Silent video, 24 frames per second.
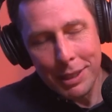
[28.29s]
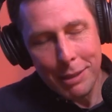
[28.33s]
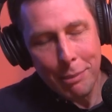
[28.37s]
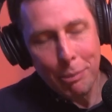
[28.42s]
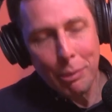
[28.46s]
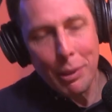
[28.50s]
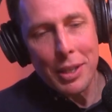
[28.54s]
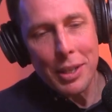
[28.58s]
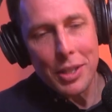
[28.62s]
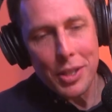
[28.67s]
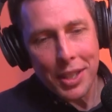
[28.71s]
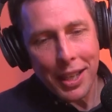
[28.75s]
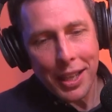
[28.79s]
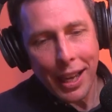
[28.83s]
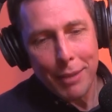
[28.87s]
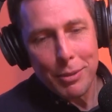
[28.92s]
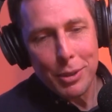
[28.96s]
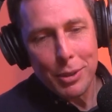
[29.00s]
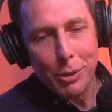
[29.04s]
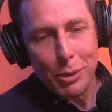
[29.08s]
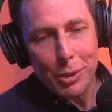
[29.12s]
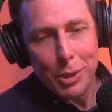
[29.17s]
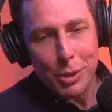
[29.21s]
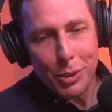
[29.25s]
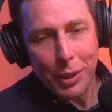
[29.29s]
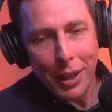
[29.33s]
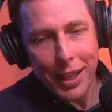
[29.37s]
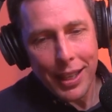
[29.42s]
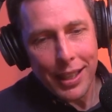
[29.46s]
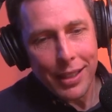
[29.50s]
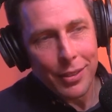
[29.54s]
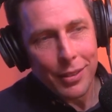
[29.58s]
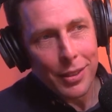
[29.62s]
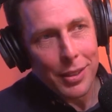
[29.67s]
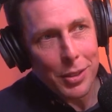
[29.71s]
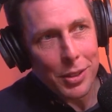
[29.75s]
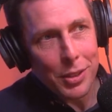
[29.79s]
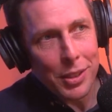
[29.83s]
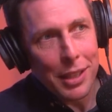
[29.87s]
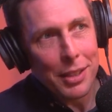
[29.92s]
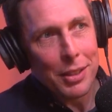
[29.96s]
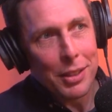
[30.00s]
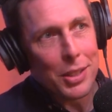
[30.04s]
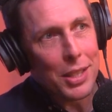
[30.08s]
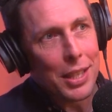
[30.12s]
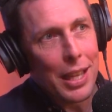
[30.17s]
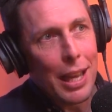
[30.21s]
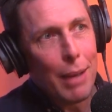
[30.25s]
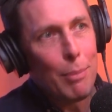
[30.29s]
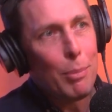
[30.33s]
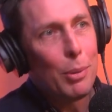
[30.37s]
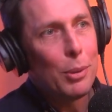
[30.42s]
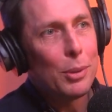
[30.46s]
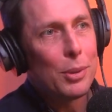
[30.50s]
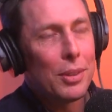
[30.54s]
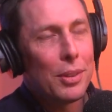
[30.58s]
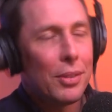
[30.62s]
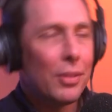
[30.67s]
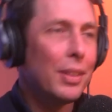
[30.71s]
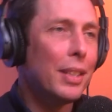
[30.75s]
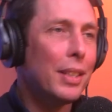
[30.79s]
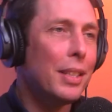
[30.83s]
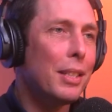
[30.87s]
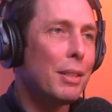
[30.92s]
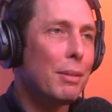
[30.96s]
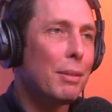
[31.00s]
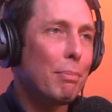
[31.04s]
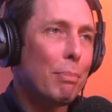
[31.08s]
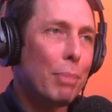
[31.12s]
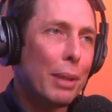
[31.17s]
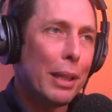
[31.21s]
the British came to Australia and sent samples of these